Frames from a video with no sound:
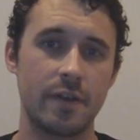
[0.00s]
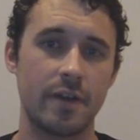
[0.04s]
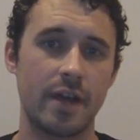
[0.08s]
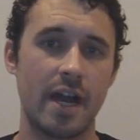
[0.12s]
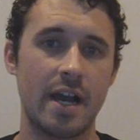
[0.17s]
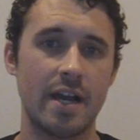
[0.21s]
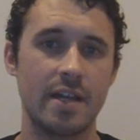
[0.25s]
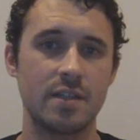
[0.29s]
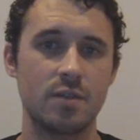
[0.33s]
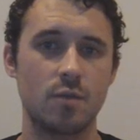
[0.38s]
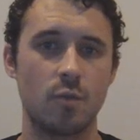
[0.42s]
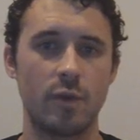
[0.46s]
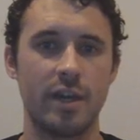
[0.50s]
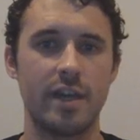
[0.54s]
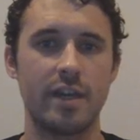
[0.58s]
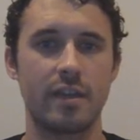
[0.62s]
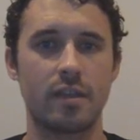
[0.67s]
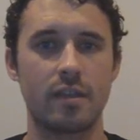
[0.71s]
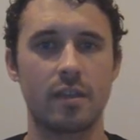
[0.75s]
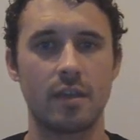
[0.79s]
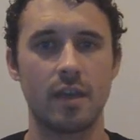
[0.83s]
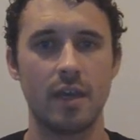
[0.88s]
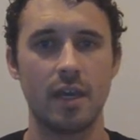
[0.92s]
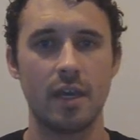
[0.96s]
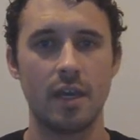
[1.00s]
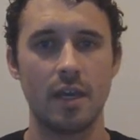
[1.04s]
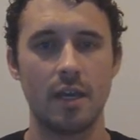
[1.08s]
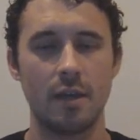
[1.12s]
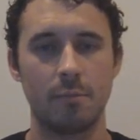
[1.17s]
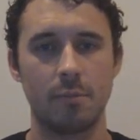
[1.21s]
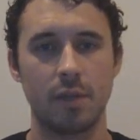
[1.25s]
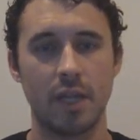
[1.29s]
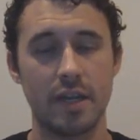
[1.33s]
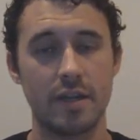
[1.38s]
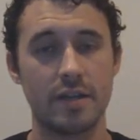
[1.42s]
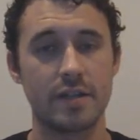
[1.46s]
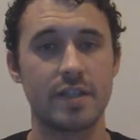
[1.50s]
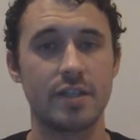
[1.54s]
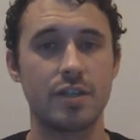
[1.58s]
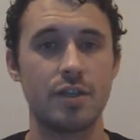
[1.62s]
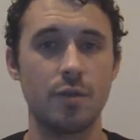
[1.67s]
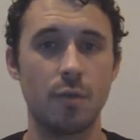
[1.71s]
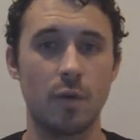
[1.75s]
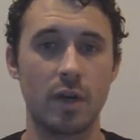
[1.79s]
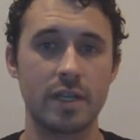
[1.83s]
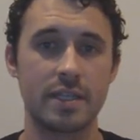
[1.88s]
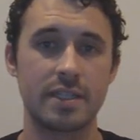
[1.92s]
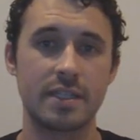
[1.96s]
guys with players that
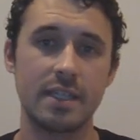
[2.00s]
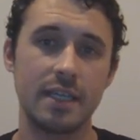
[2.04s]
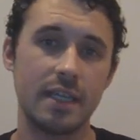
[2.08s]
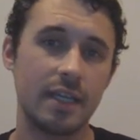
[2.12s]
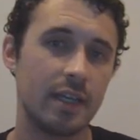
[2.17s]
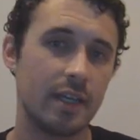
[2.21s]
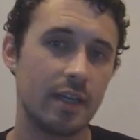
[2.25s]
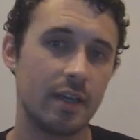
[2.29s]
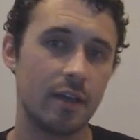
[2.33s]
you want to see.